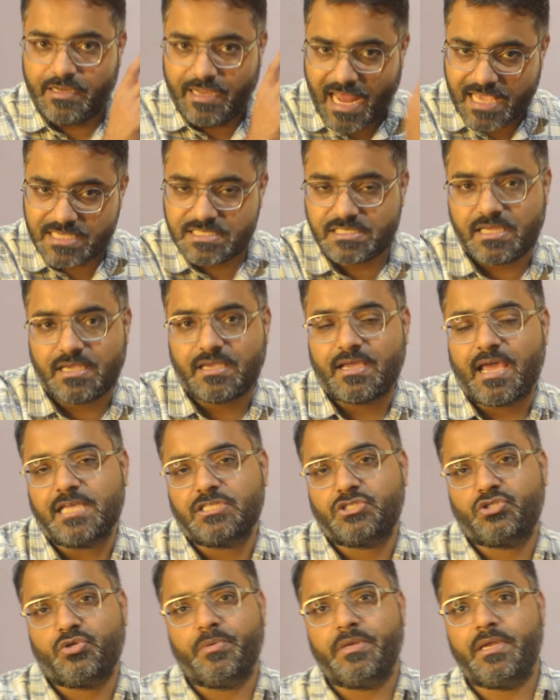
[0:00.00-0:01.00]
testing
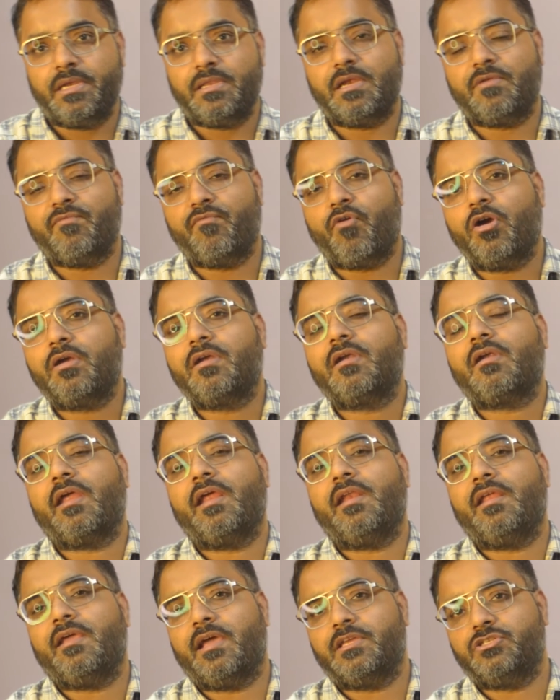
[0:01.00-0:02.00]
has to be done, that what
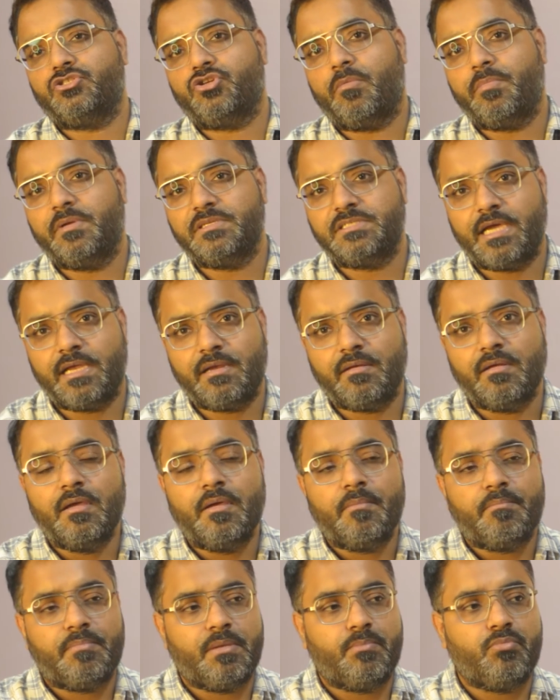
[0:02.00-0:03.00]
training and job design
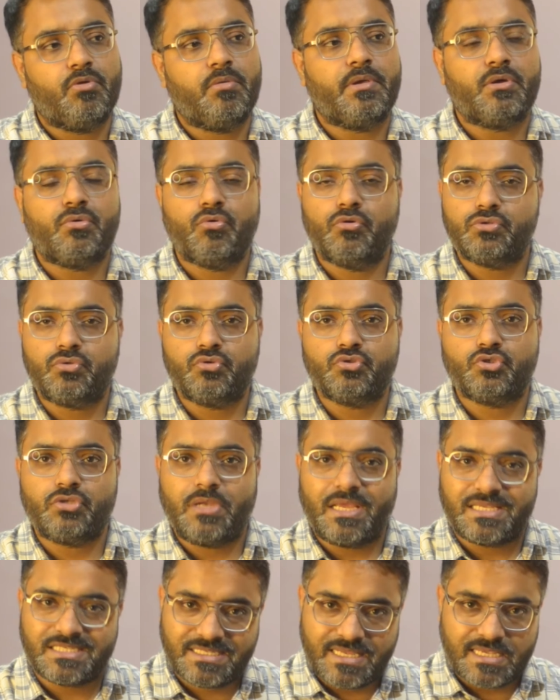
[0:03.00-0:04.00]
people may go through. So
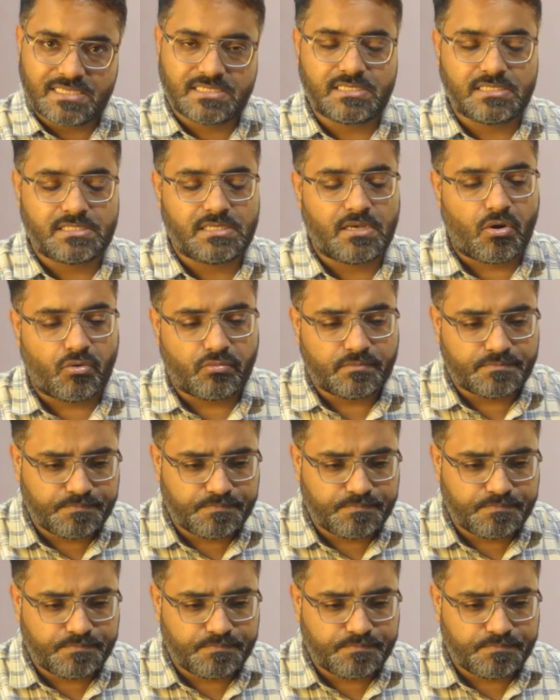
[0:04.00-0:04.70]
let's test it now.